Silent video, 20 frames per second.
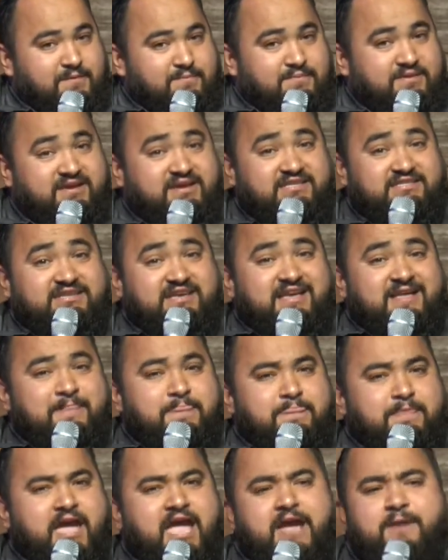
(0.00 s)
Because
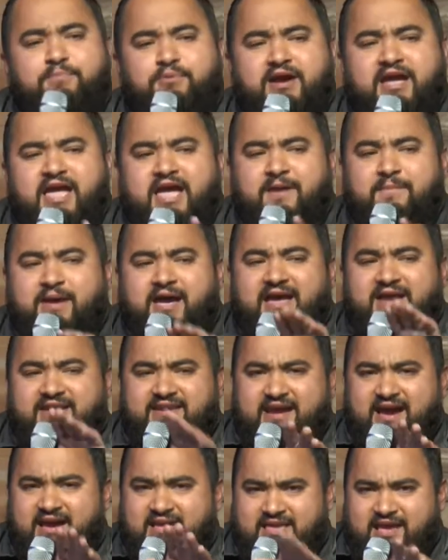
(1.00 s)
Abraham had
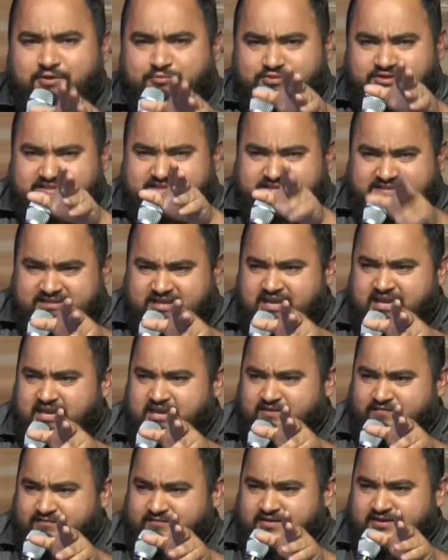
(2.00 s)
not yet
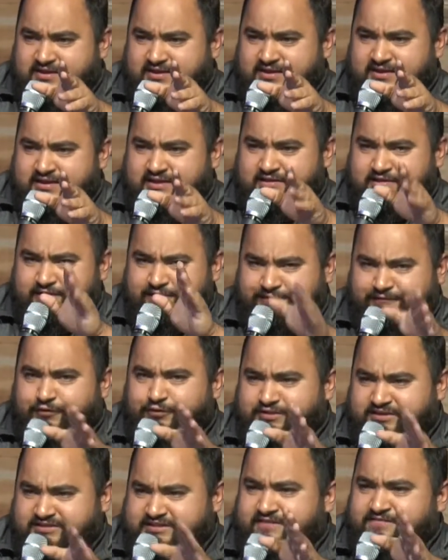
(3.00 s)
received the
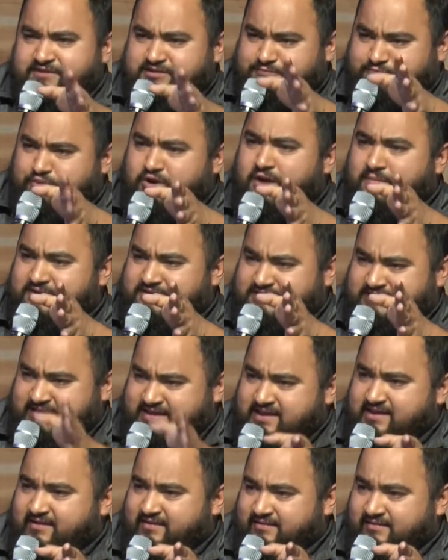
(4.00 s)
fullness of his promise
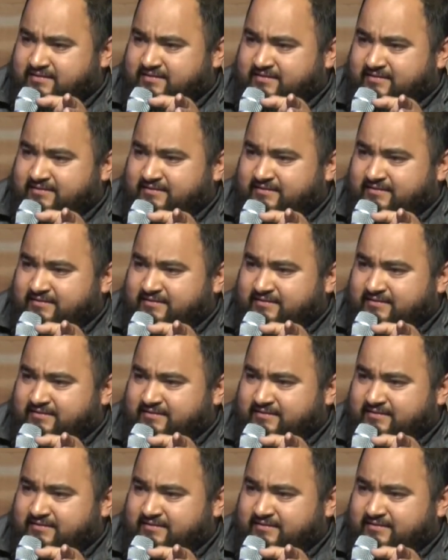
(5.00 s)
here.